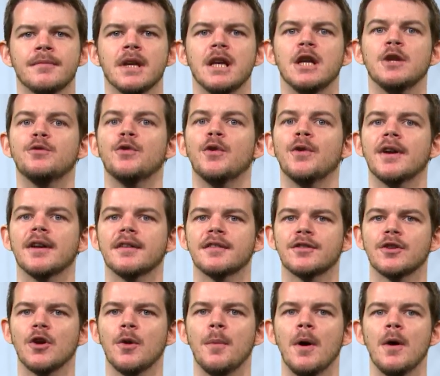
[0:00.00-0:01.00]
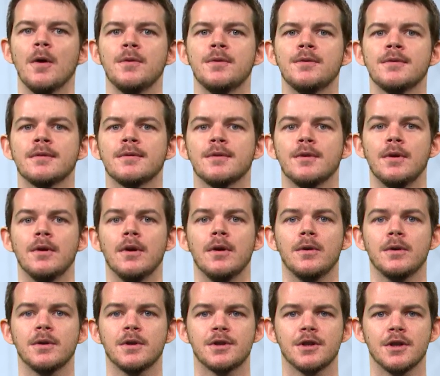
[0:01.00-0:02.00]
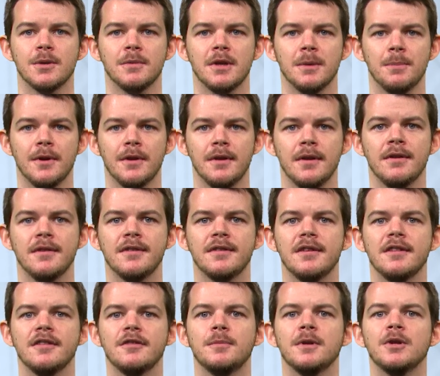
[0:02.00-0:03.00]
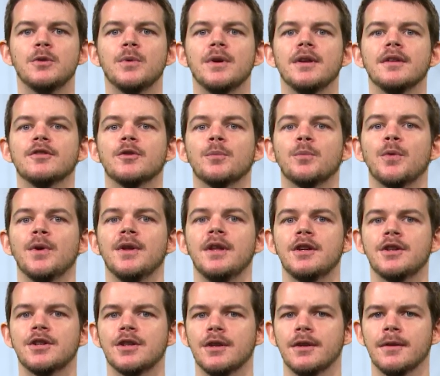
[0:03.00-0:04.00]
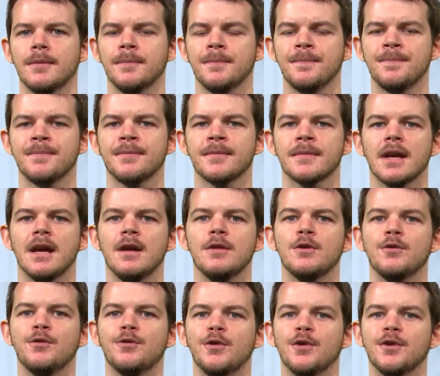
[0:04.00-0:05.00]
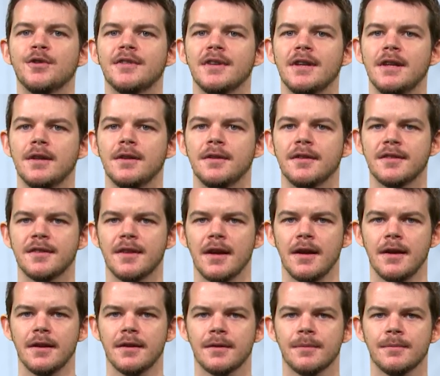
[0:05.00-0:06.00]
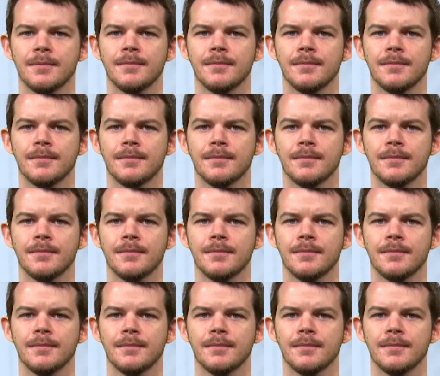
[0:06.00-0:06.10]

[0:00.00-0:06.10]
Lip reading: It forgets about the long-term dependencies between the prediction and the first hidden state.